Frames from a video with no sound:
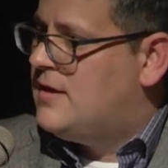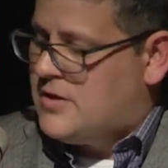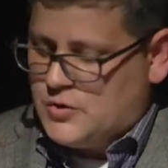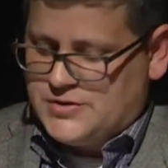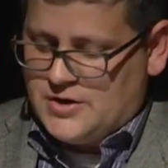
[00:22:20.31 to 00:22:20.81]

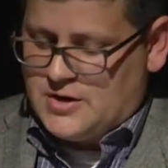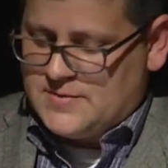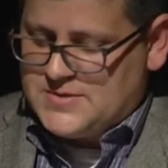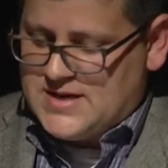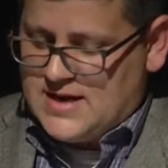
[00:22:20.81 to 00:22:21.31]
those
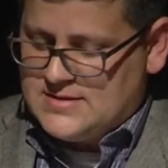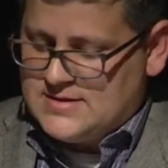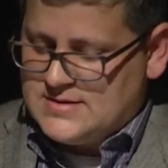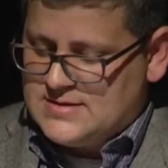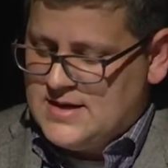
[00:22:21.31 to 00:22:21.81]

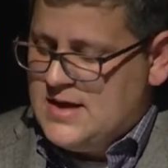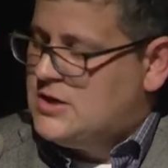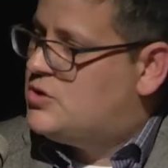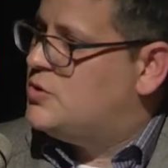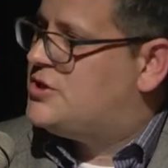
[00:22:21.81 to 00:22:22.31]
circumstances
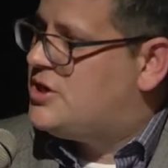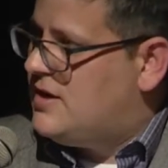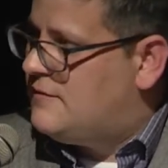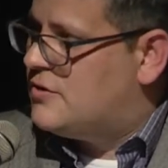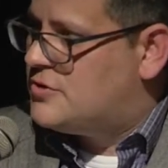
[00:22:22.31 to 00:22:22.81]
to
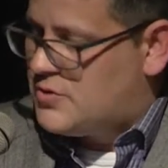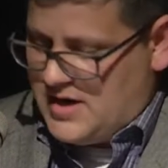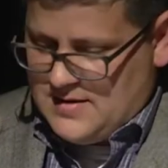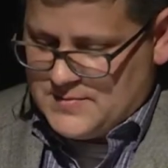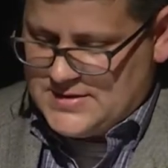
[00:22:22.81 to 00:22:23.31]
achieve your
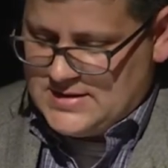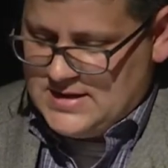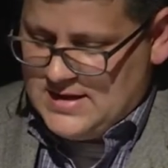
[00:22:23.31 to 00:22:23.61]
dreams,